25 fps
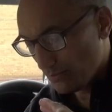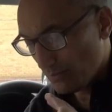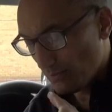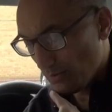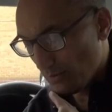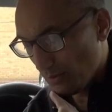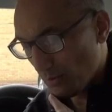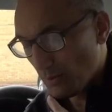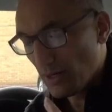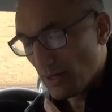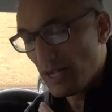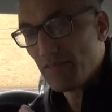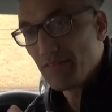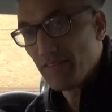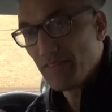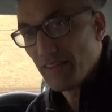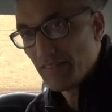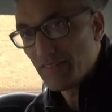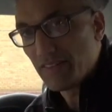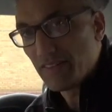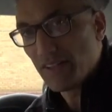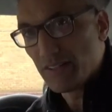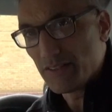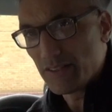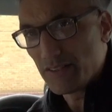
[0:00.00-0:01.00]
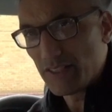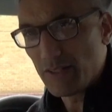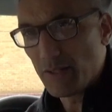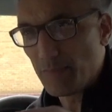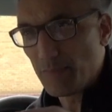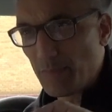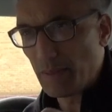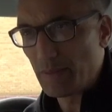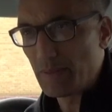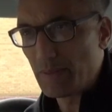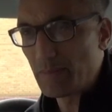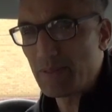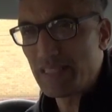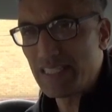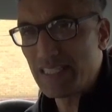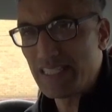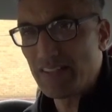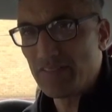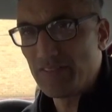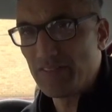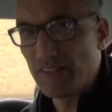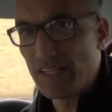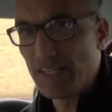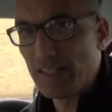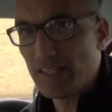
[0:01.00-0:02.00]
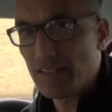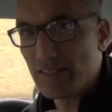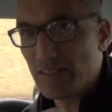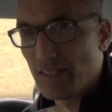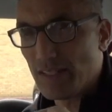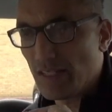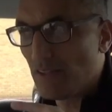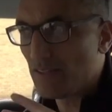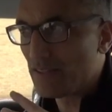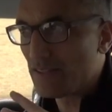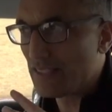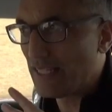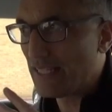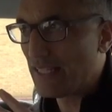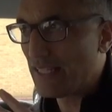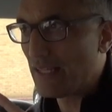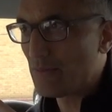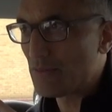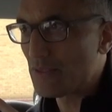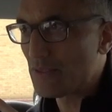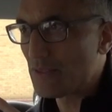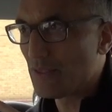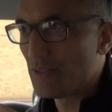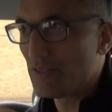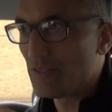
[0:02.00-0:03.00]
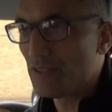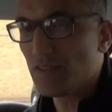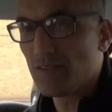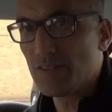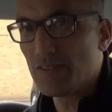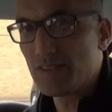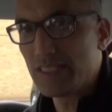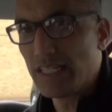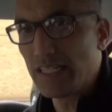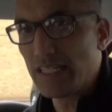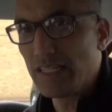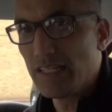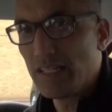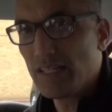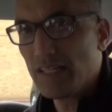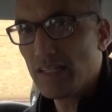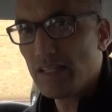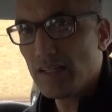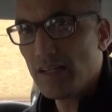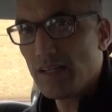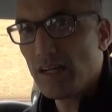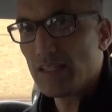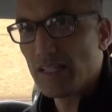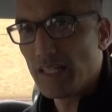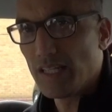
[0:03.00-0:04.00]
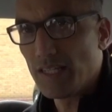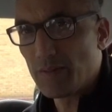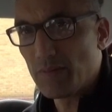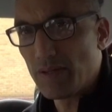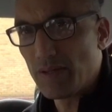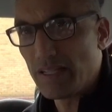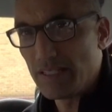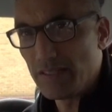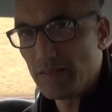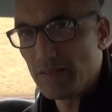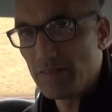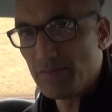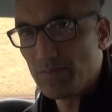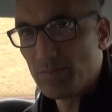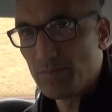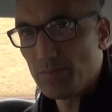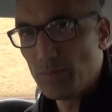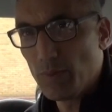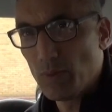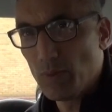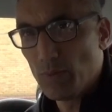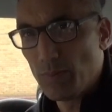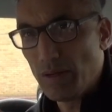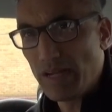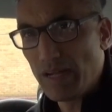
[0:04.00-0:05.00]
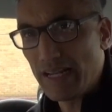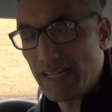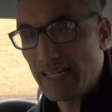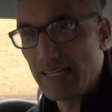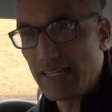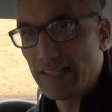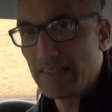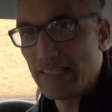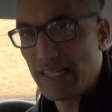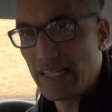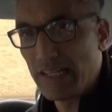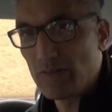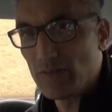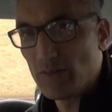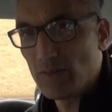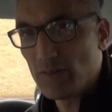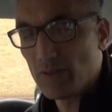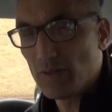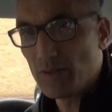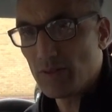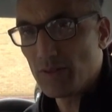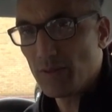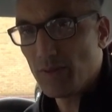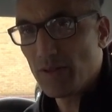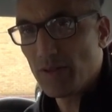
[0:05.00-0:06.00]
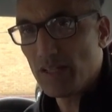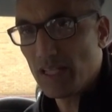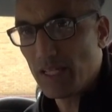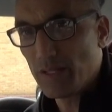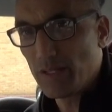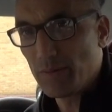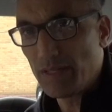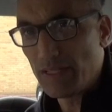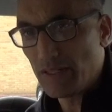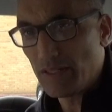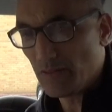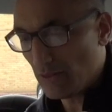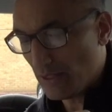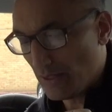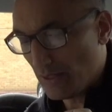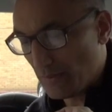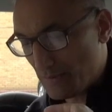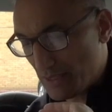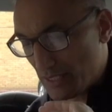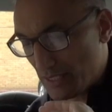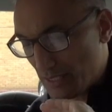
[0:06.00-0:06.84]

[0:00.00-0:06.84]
whatever they've done, you've got to be specific. So you can't say that was good. You've got to say, "I like the way you pulled back in there," or "I like the way you got up to